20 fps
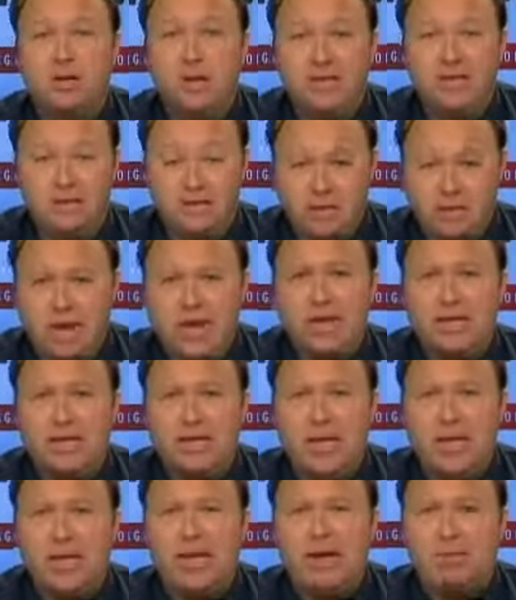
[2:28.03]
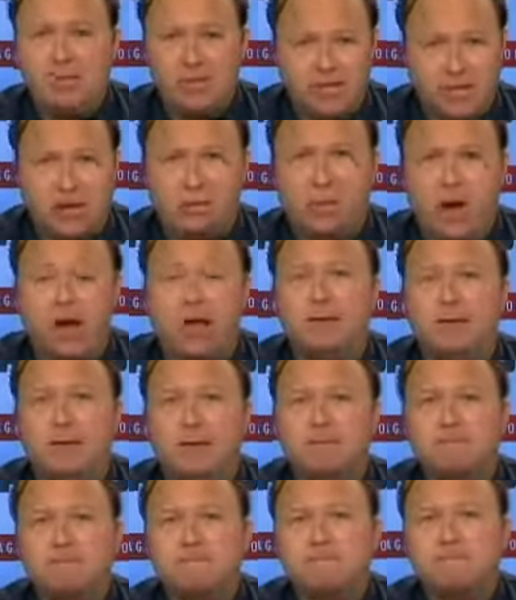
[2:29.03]
to even stay in the game, to stay
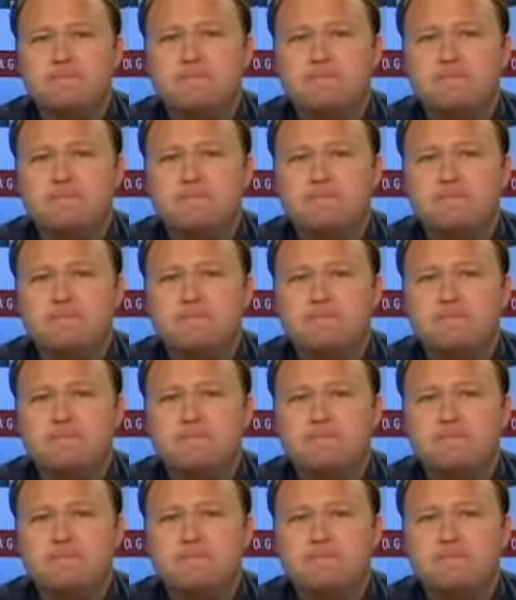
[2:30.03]
relevant.